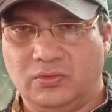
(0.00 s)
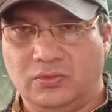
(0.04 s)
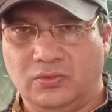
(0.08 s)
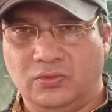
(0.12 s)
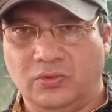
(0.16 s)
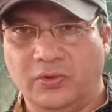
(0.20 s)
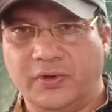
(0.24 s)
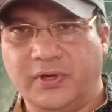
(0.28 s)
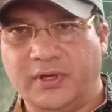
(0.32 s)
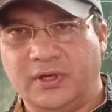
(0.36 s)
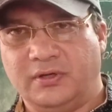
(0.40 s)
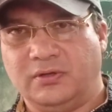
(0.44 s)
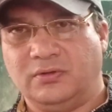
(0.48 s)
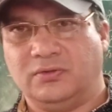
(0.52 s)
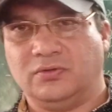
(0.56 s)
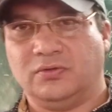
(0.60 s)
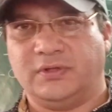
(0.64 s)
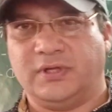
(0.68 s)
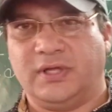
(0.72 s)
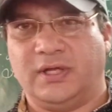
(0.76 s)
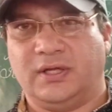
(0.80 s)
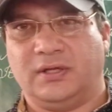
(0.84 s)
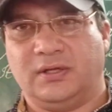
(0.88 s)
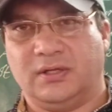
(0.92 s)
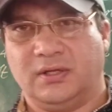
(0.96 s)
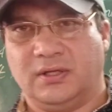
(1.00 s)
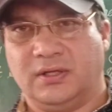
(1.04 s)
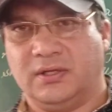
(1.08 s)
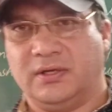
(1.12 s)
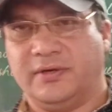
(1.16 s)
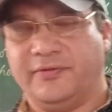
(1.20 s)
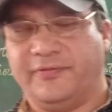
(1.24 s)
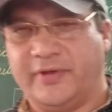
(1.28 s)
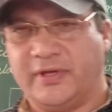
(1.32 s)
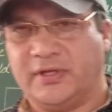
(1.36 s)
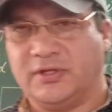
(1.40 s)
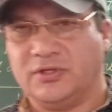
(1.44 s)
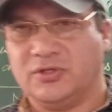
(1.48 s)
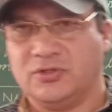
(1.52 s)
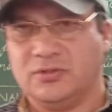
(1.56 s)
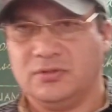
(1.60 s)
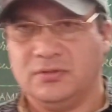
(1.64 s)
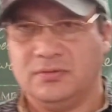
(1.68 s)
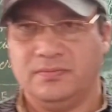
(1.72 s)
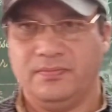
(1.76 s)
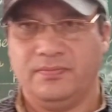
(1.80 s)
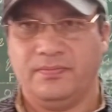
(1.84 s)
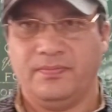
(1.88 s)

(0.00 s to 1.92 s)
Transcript: going to take revenge,